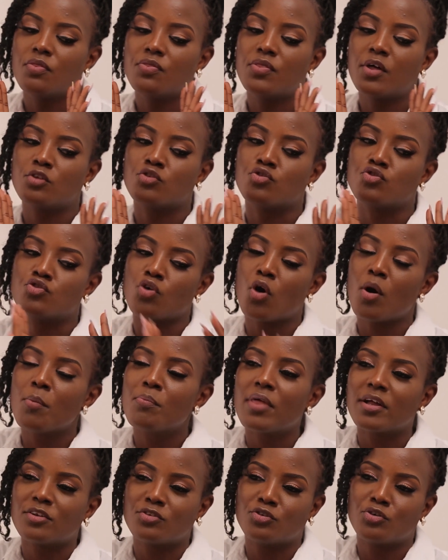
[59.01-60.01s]
the
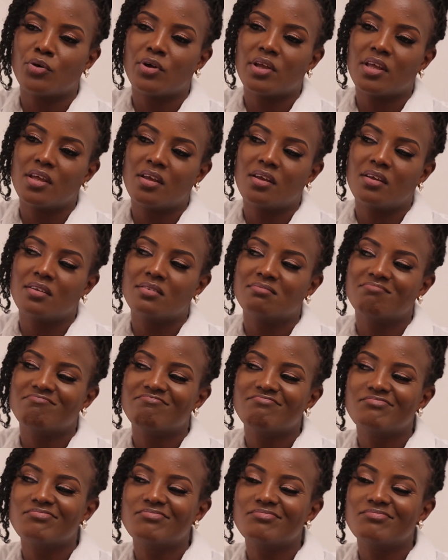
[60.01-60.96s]
job that you're in